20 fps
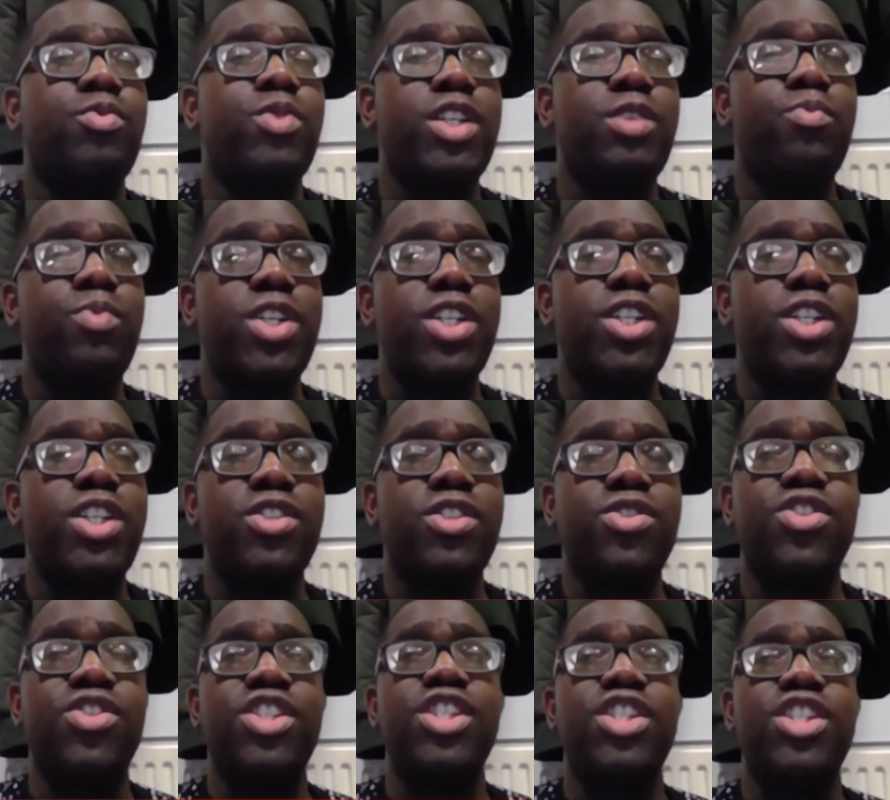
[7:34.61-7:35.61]
We
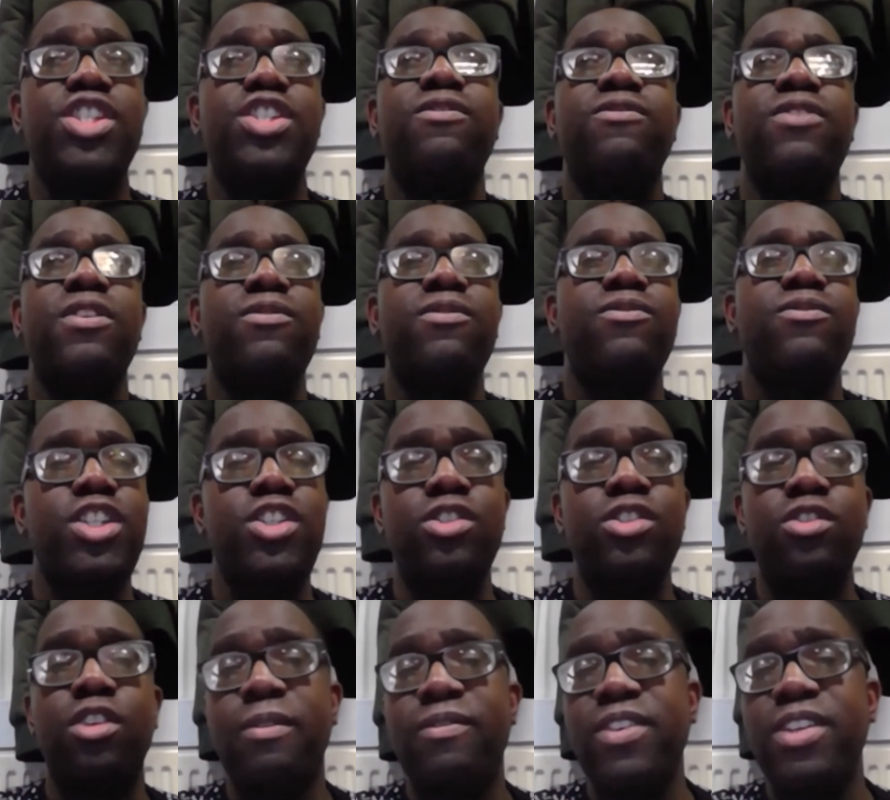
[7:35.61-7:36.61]
conceded
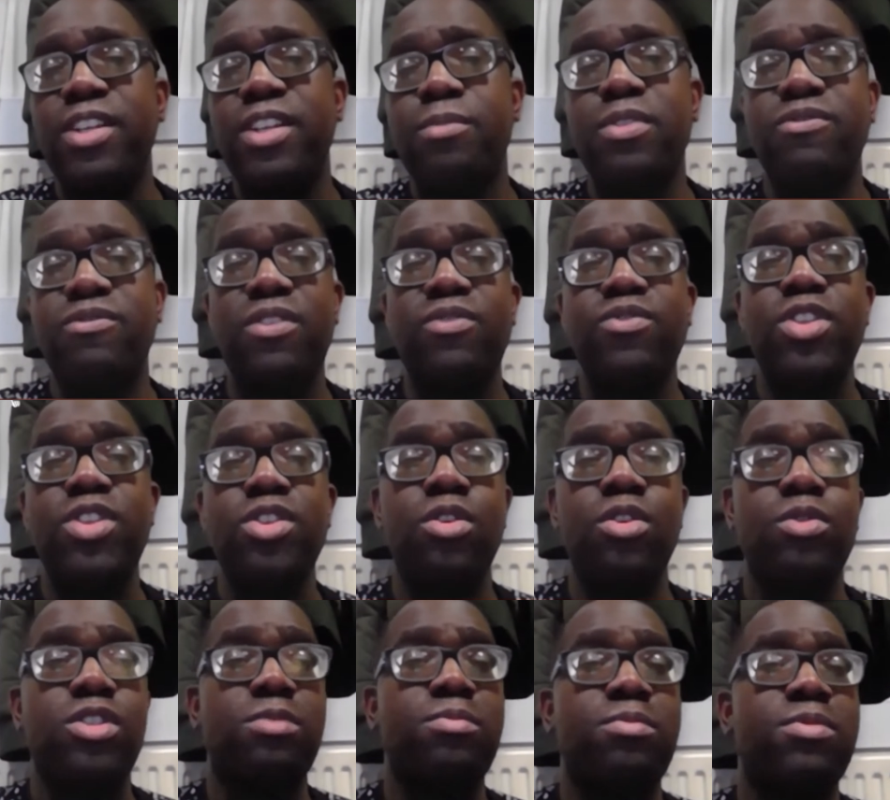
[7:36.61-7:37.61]
15, I think up to 15
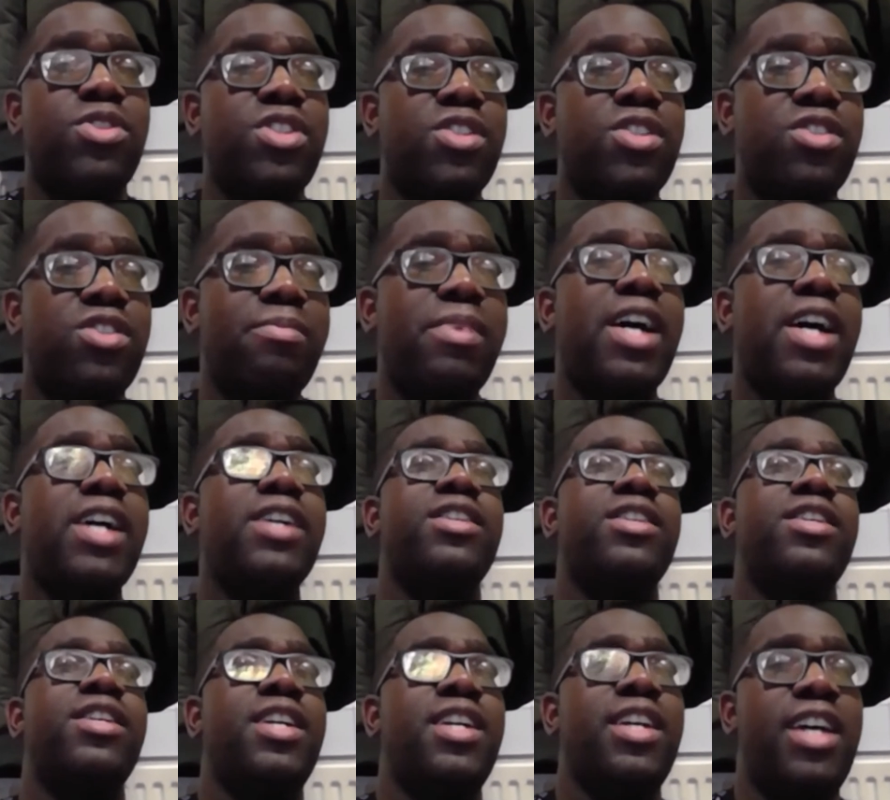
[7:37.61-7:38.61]
goals from the centre back,
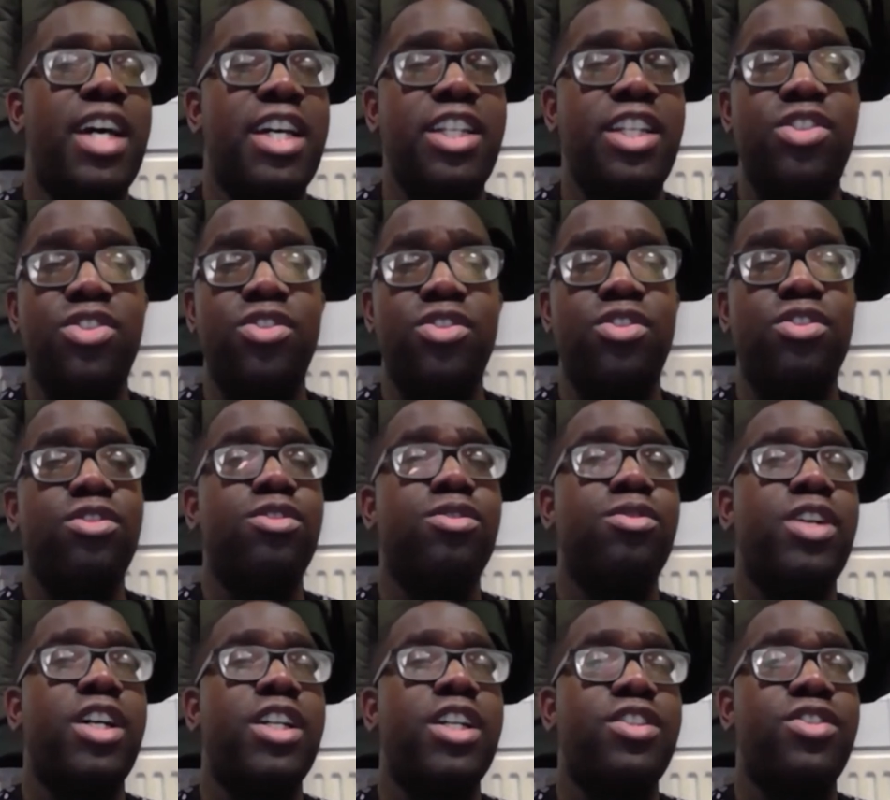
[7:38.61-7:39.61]
and he's
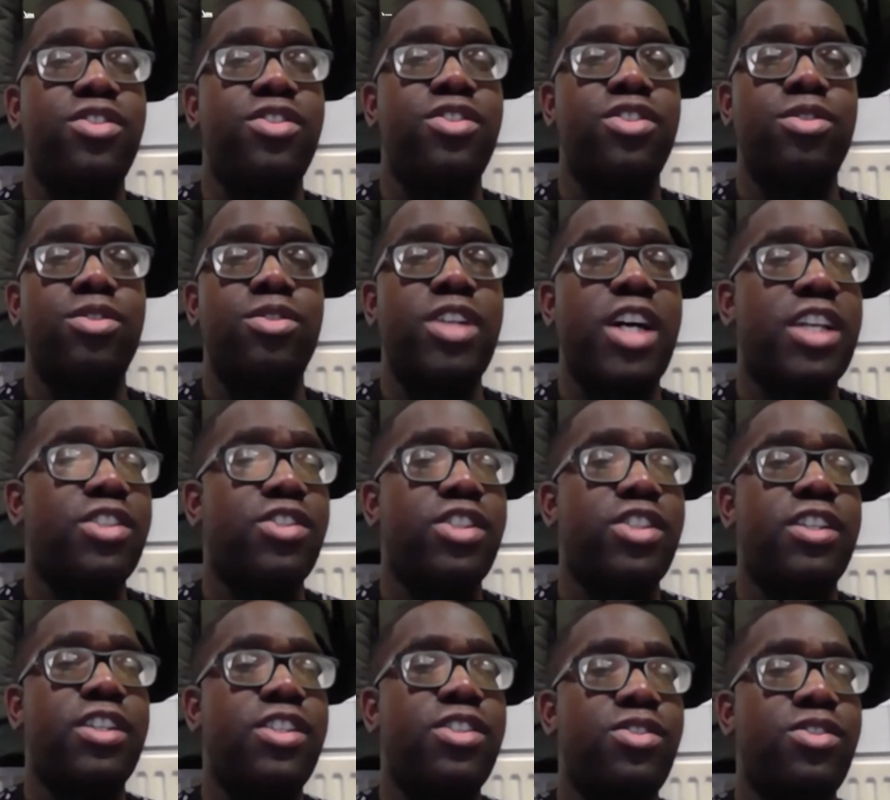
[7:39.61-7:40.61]
still immune
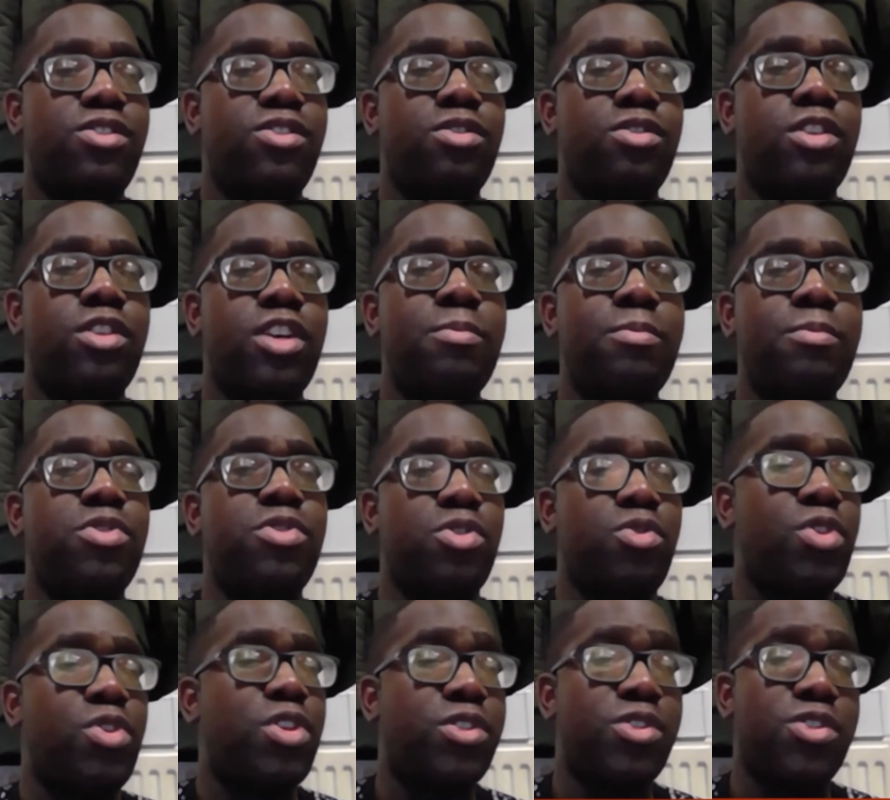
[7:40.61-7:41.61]
to
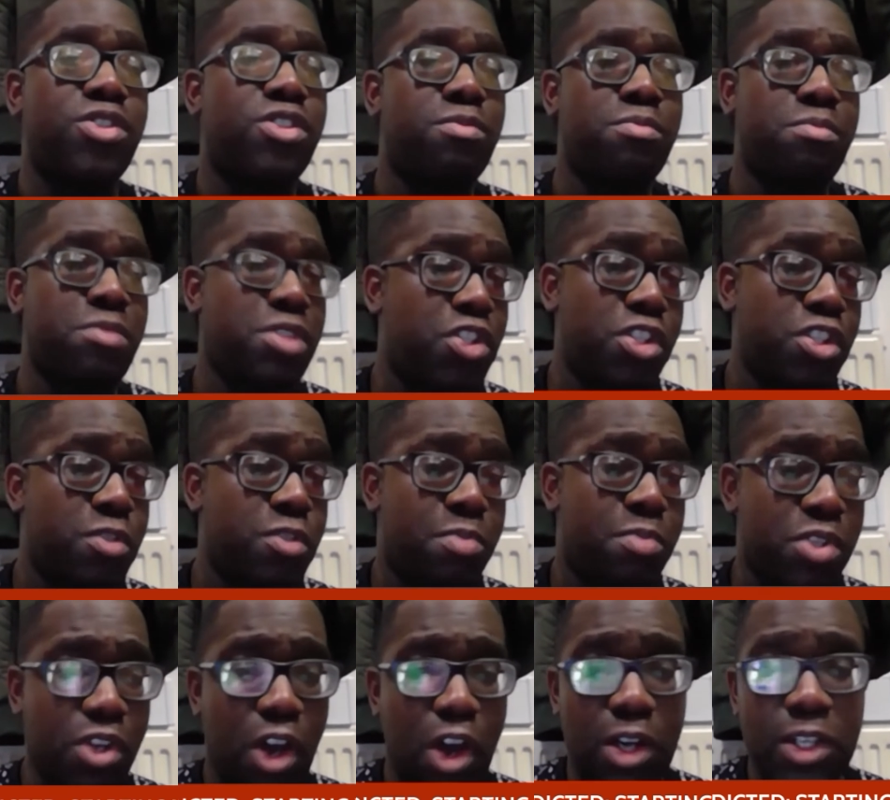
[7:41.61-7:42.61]
criticism. It's
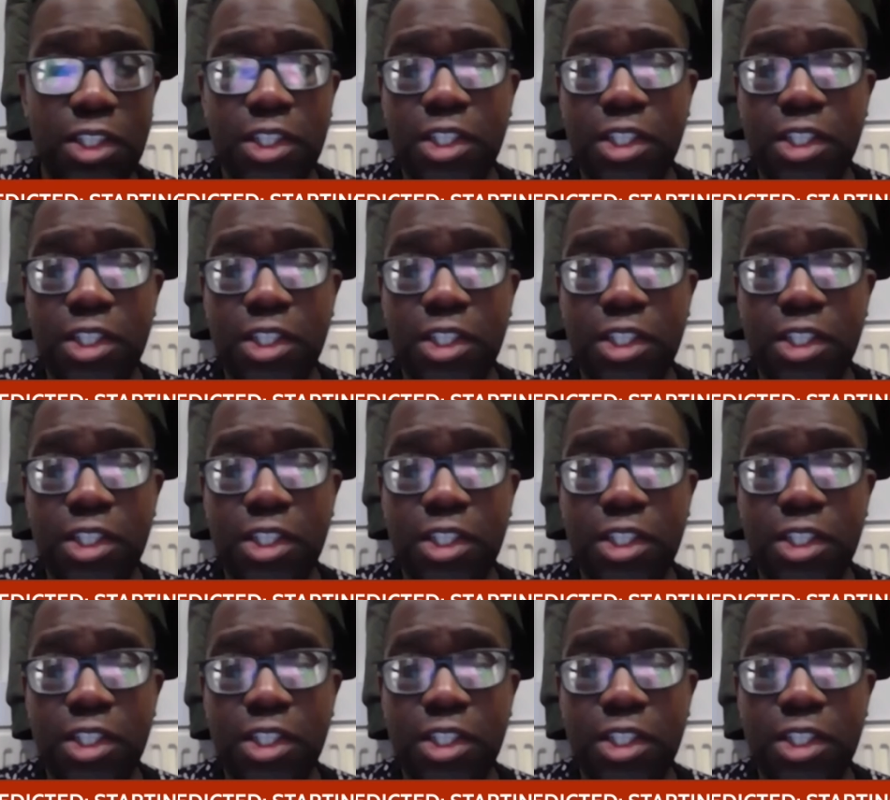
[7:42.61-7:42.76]
bizarre.